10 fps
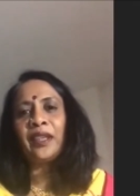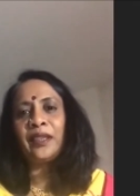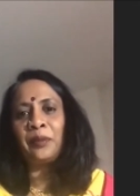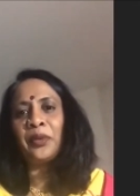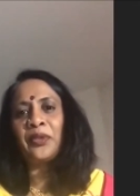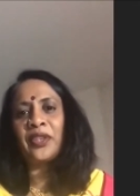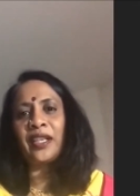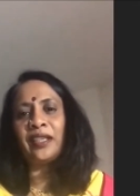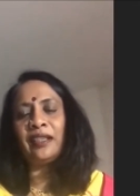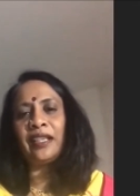the
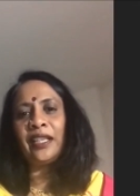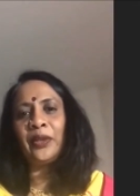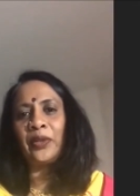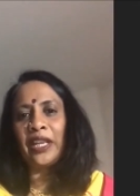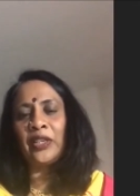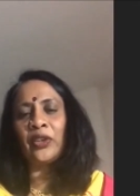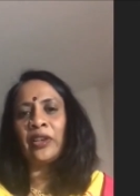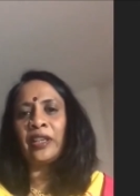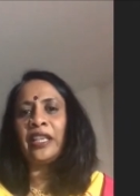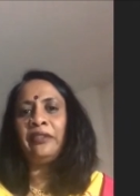books and, like, you know,
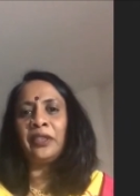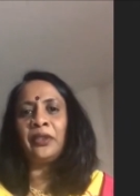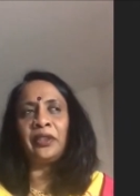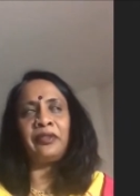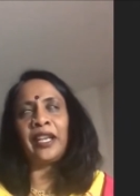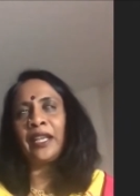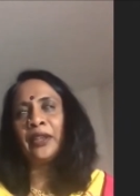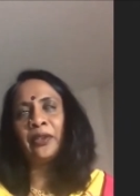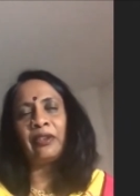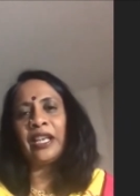enjoy, even though if I
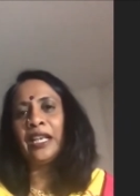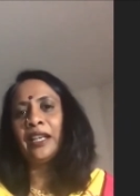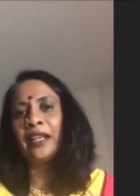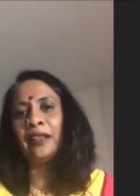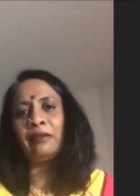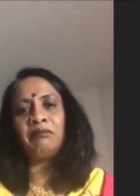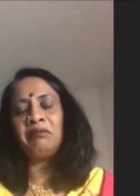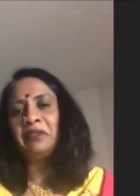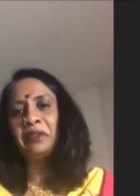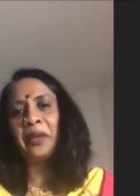cannot read like
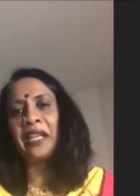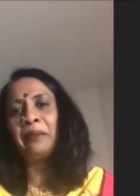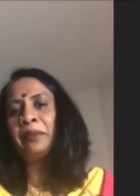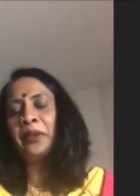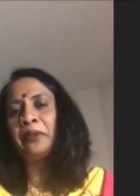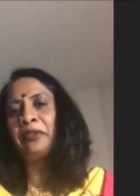20,